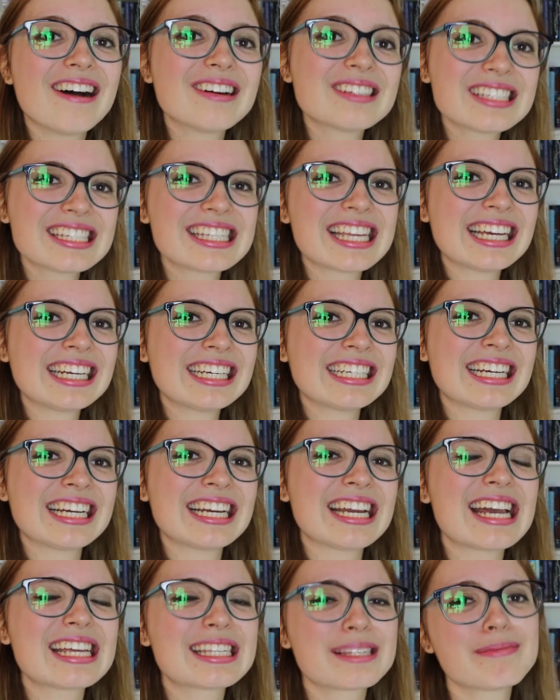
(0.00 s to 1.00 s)
On
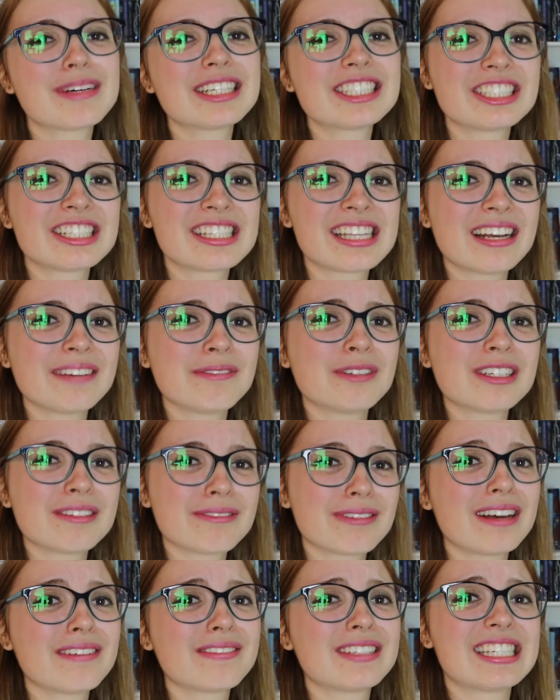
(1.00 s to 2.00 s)
Saturday, as much as I would
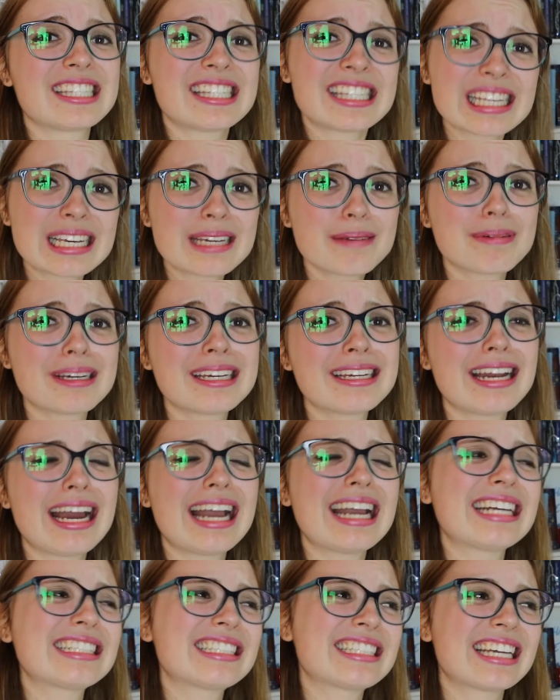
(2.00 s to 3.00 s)
have loved to sleep in,
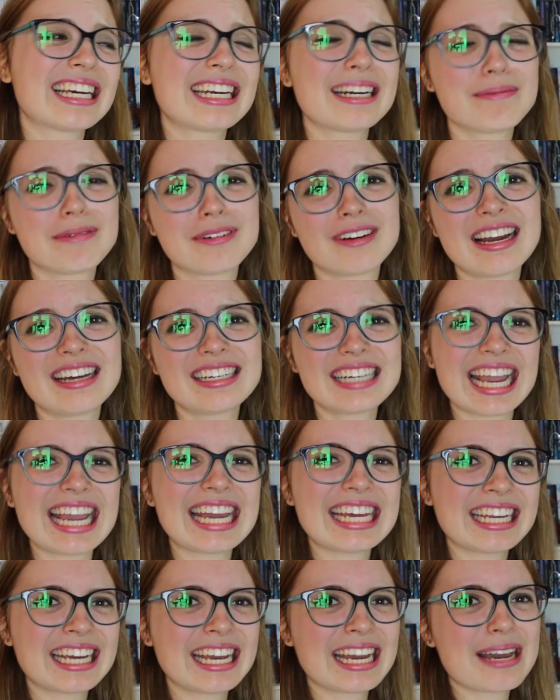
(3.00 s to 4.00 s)
I had to get up around
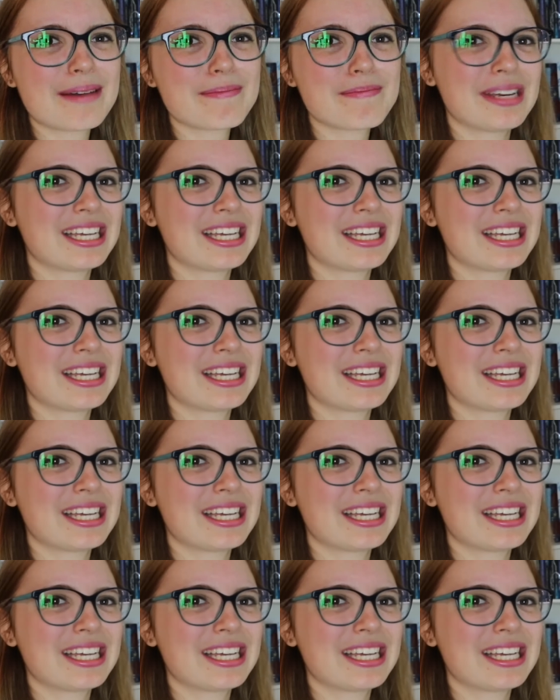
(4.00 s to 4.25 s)
8 a.m.